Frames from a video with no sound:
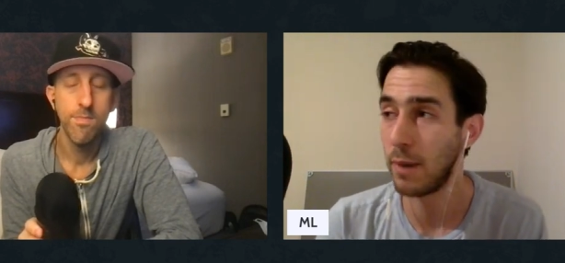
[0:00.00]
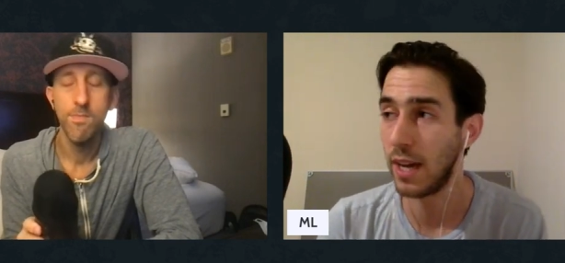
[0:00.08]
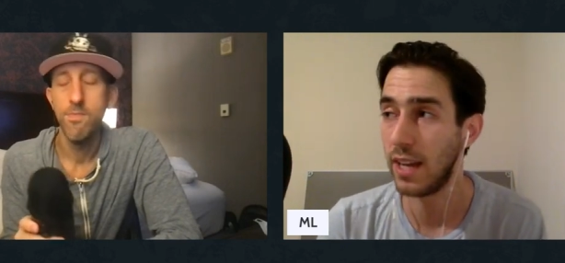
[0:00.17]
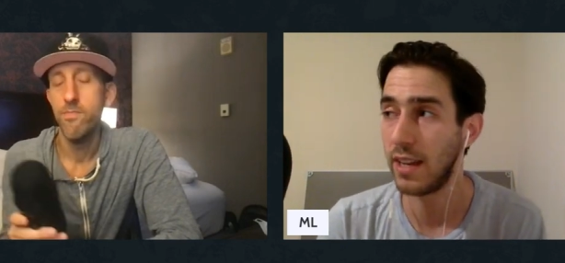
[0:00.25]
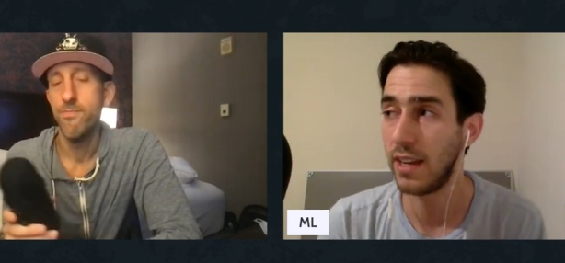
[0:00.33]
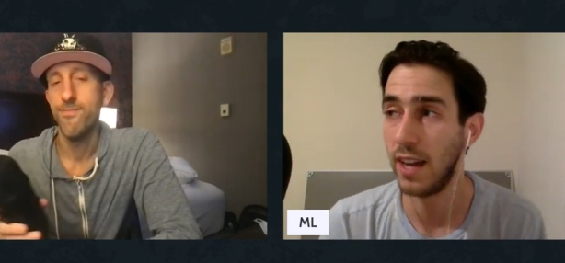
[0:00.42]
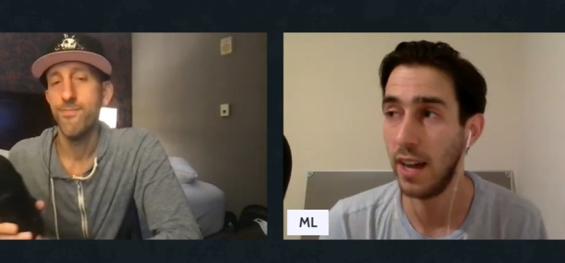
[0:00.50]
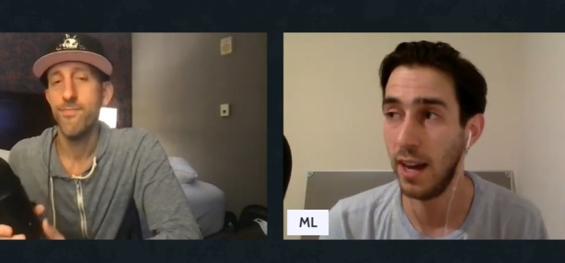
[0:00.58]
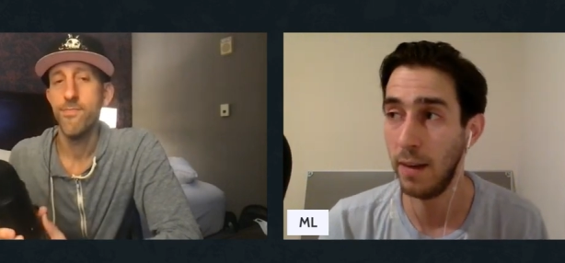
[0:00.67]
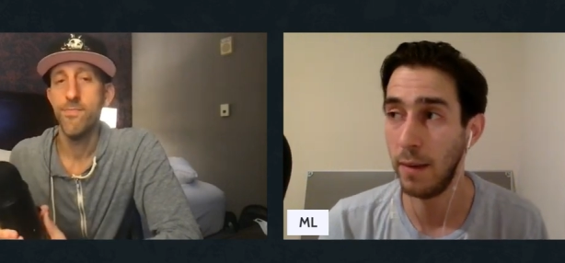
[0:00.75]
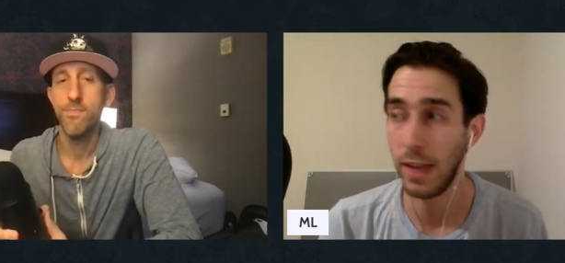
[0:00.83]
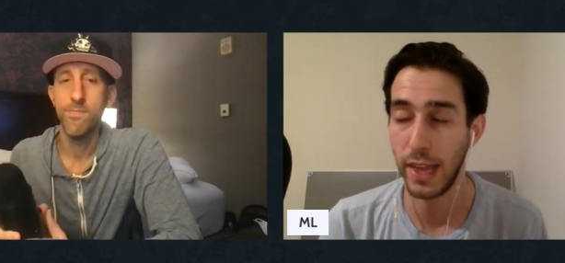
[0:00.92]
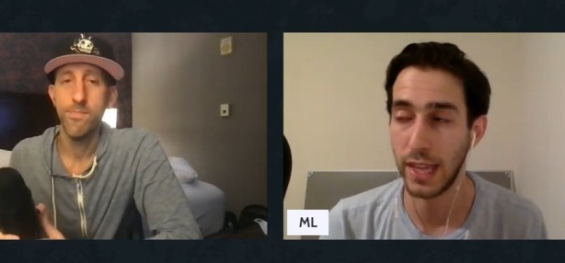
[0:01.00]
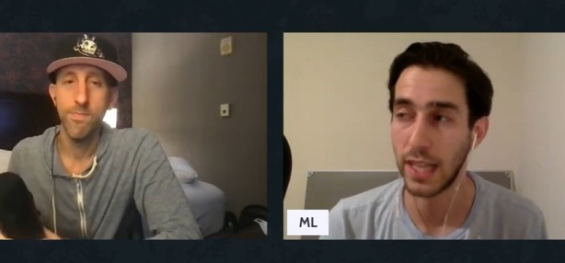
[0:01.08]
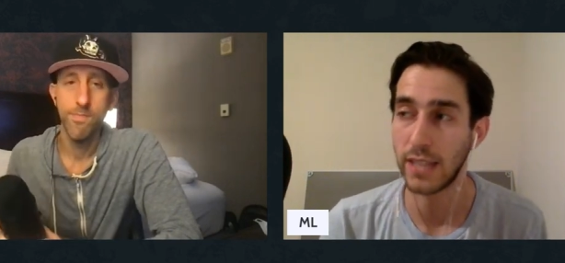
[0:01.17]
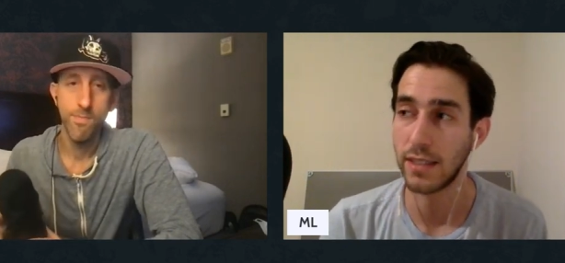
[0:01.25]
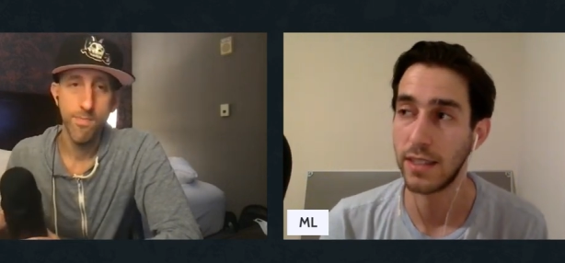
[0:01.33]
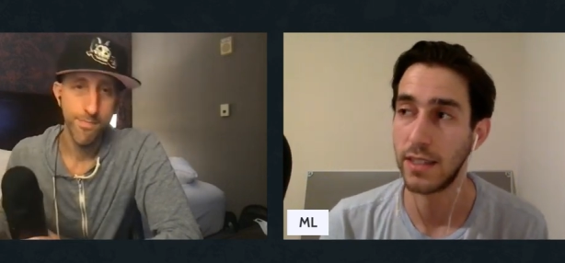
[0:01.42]
Speaker 1: but um, I think
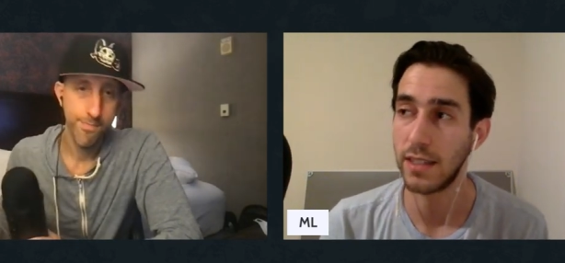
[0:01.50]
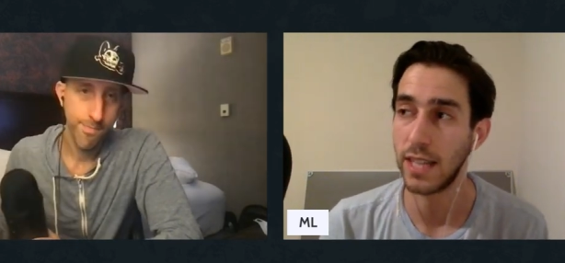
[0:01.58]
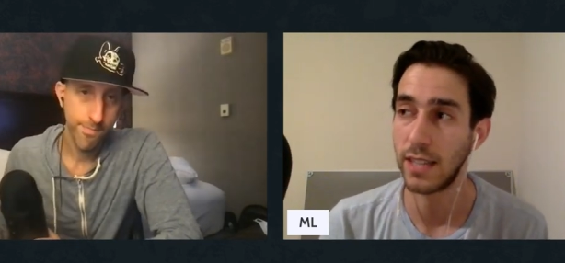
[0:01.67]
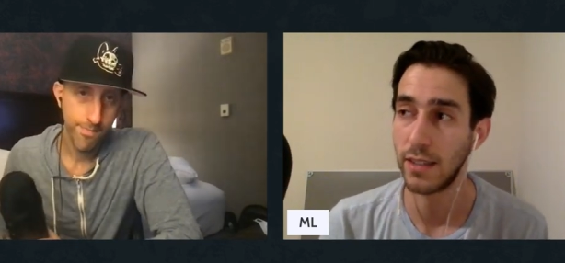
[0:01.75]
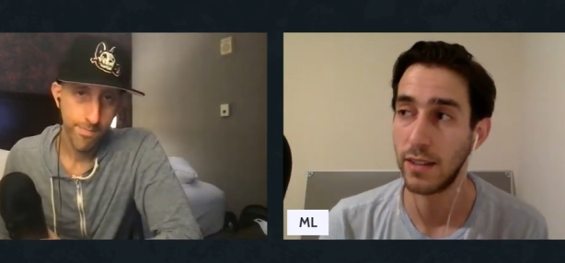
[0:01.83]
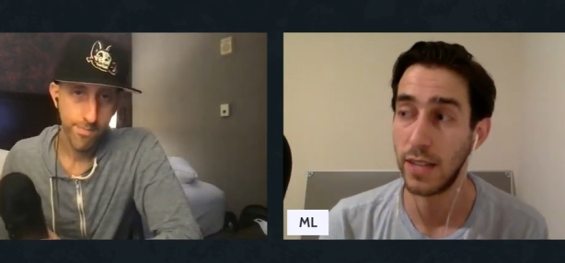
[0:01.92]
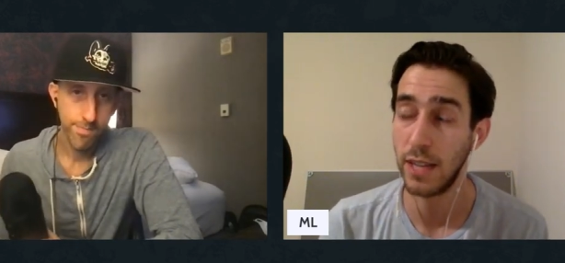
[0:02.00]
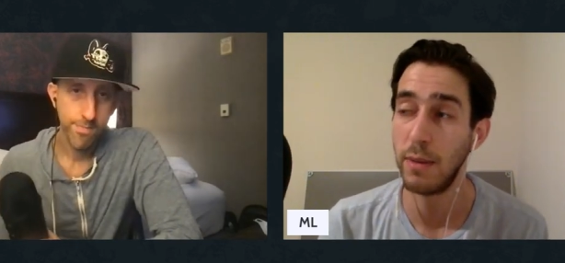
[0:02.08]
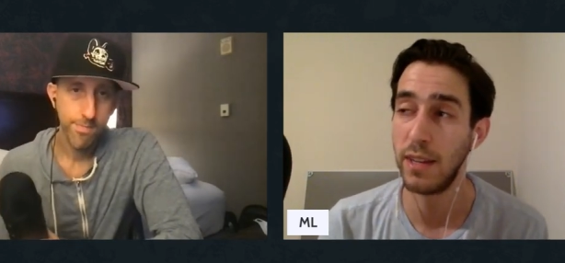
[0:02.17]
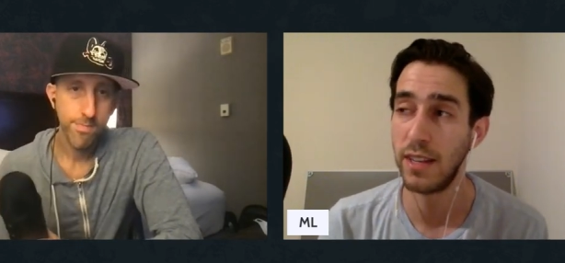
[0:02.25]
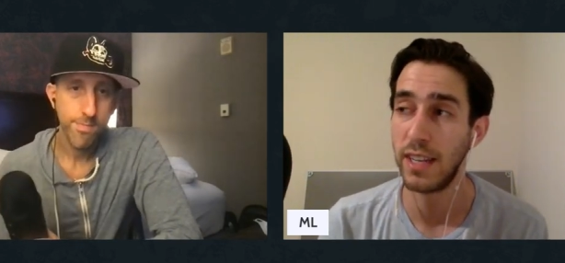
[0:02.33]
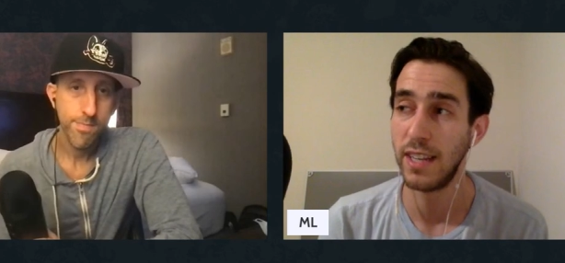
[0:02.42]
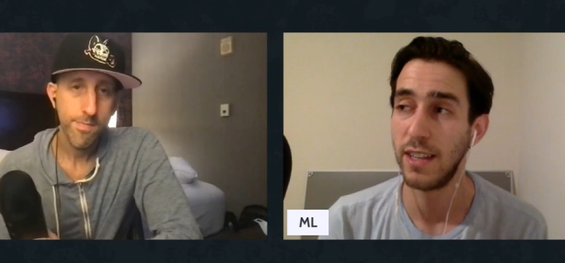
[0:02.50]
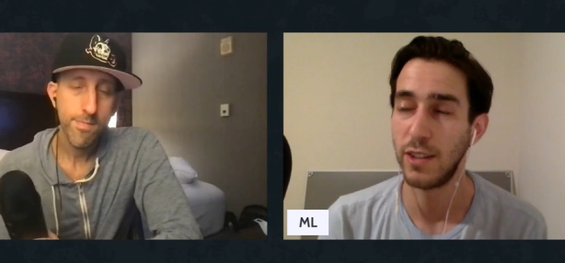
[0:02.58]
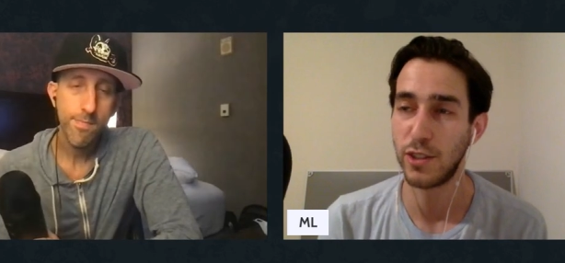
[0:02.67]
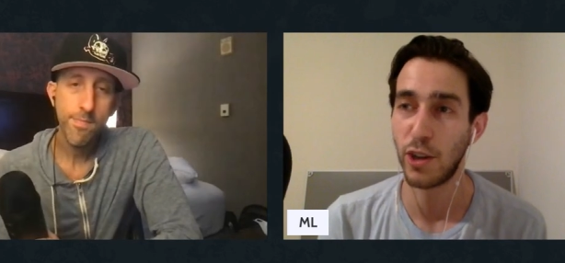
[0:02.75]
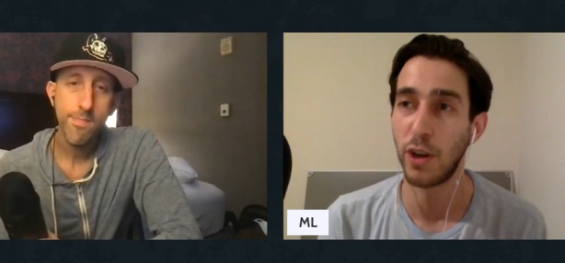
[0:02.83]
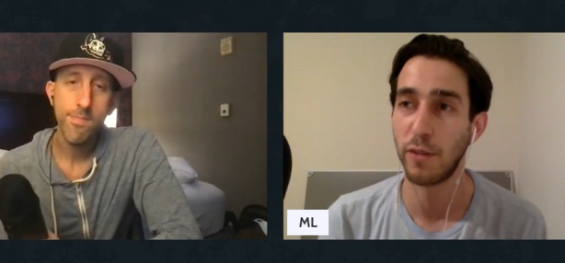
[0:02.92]
that's a that's a him and
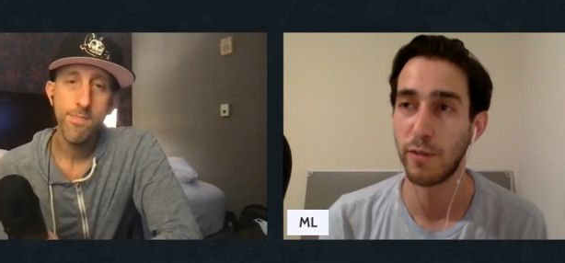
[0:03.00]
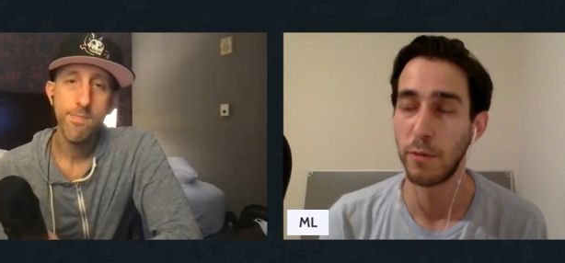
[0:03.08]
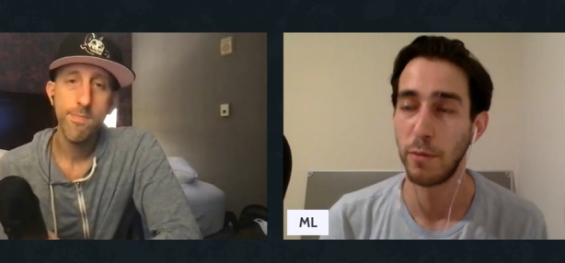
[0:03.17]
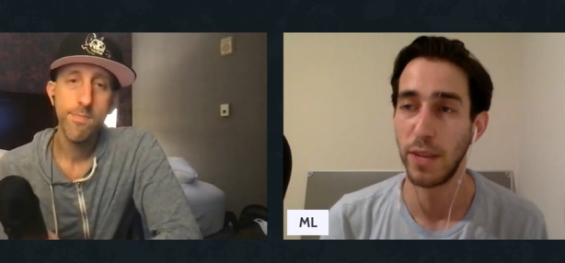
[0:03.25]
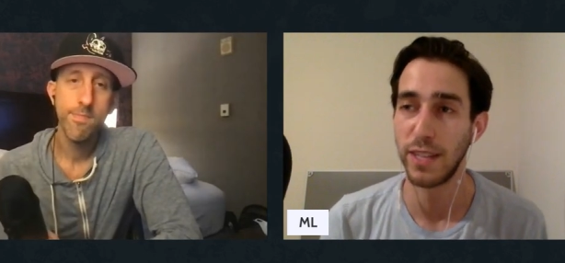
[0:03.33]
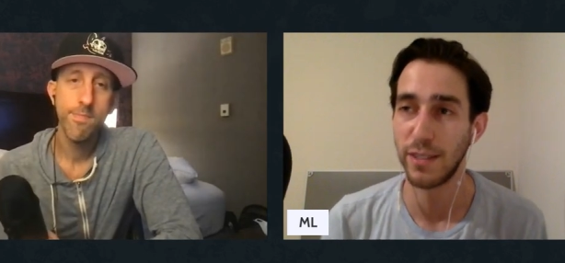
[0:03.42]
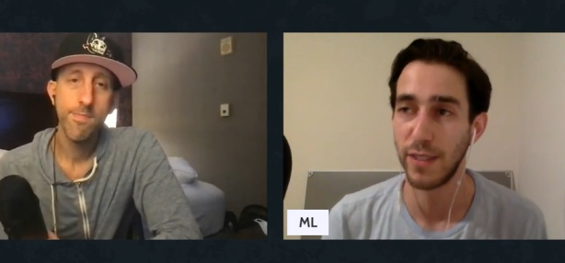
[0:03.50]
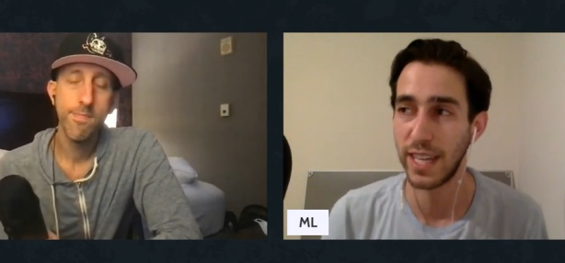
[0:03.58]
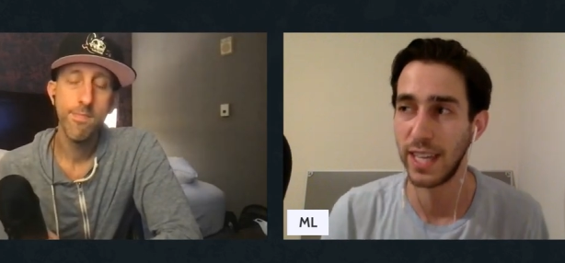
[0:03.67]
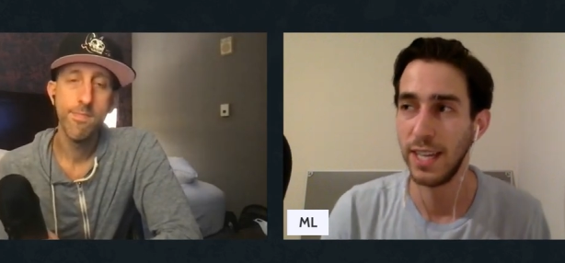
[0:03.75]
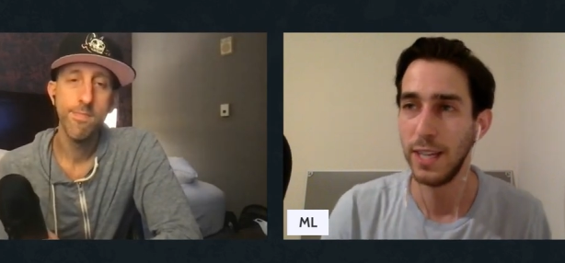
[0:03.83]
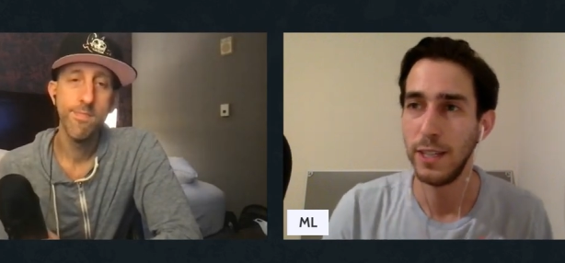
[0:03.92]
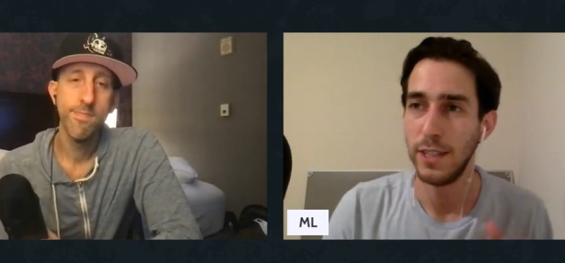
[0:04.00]
starting from a place of like